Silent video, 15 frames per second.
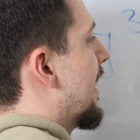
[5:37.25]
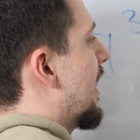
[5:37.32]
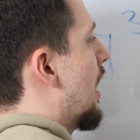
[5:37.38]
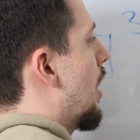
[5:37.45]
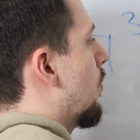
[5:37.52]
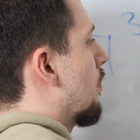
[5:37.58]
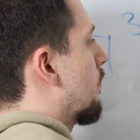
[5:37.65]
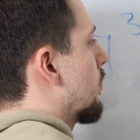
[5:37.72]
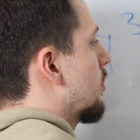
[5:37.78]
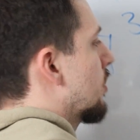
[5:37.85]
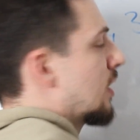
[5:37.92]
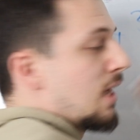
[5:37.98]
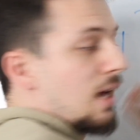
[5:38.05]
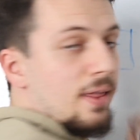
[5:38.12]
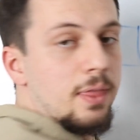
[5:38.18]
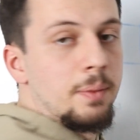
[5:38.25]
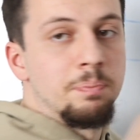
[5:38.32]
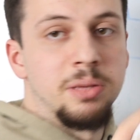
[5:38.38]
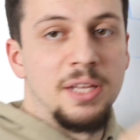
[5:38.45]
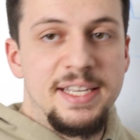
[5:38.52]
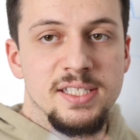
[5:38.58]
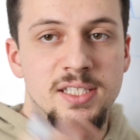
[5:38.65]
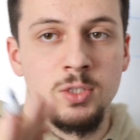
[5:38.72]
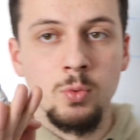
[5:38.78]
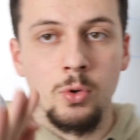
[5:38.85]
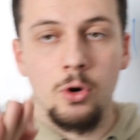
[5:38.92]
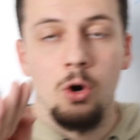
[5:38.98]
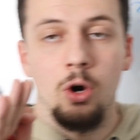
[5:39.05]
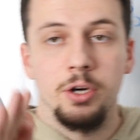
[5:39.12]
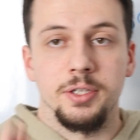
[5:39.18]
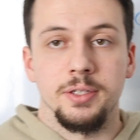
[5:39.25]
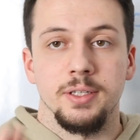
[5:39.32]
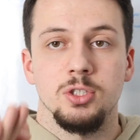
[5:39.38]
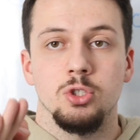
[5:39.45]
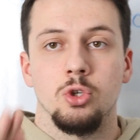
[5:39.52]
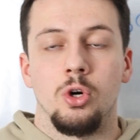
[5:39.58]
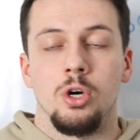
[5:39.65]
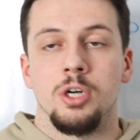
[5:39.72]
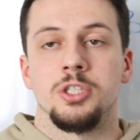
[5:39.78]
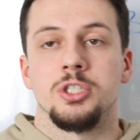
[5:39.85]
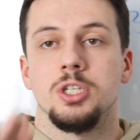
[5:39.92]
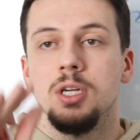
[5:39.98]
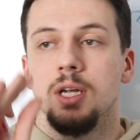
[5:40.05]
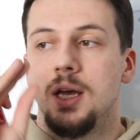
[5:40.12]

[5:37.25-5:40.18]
However, the places where architects charge